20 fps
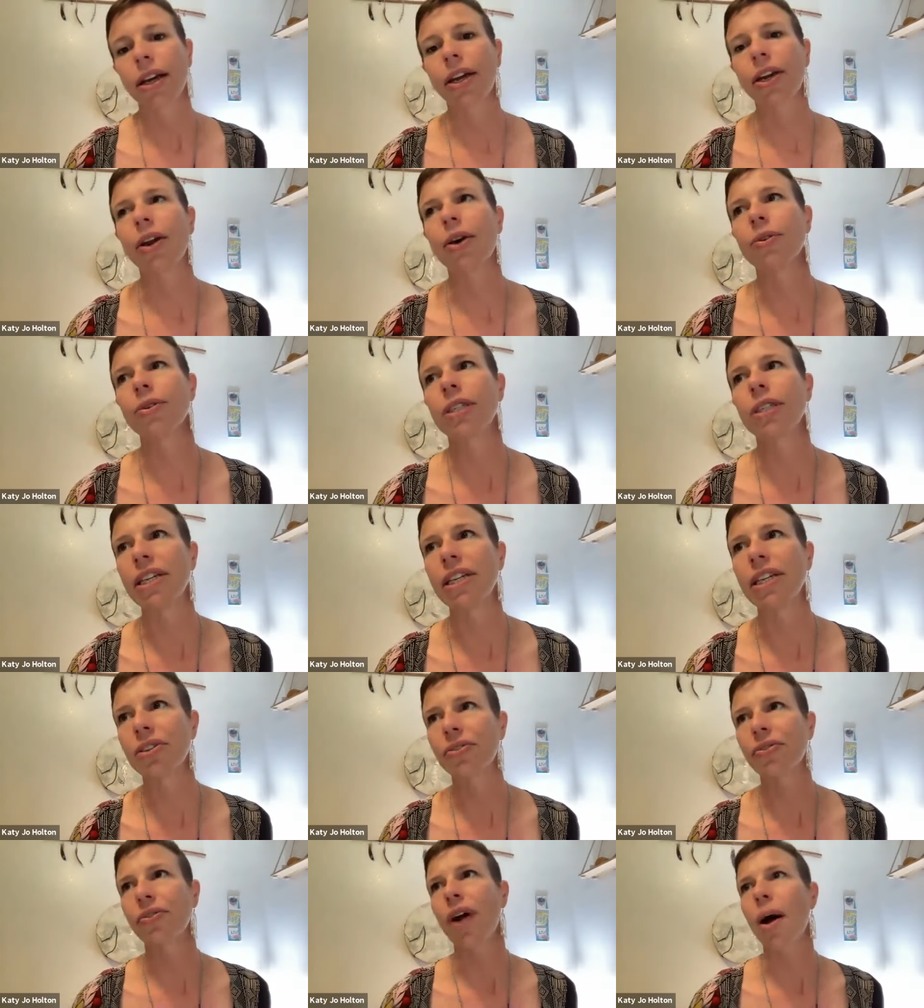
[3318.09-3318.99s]
you know,
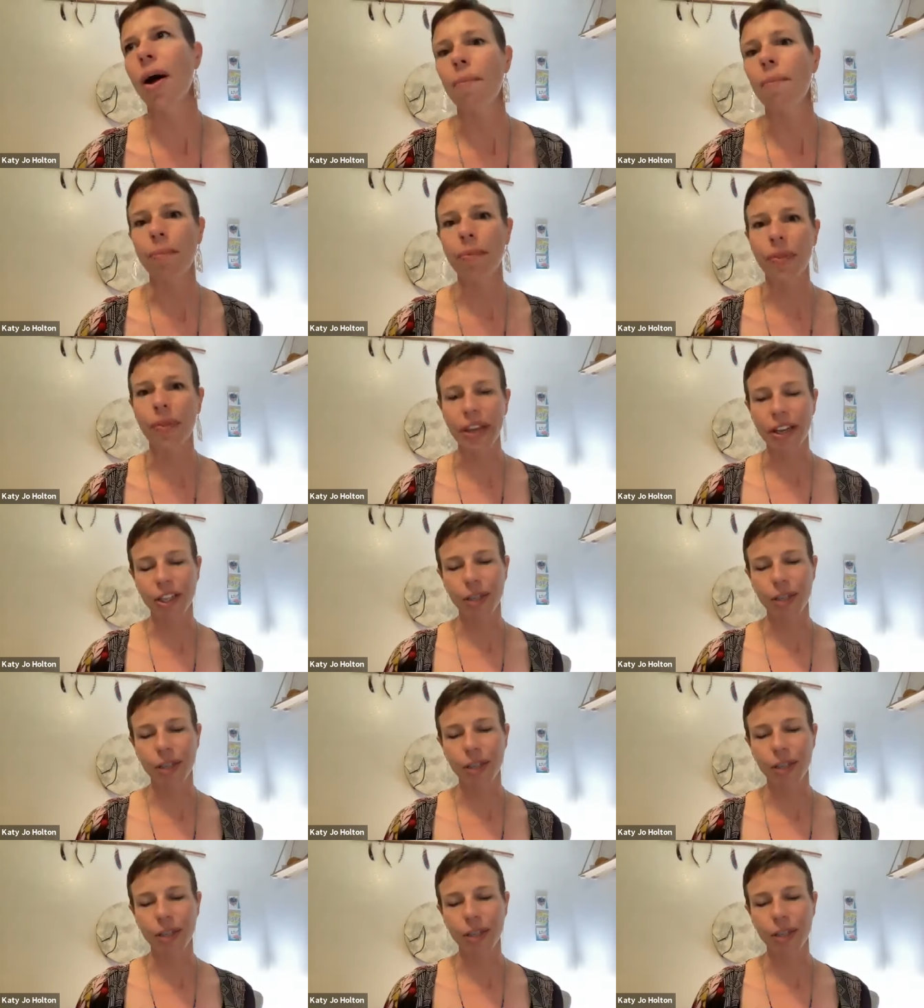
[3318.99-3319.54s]
teach from the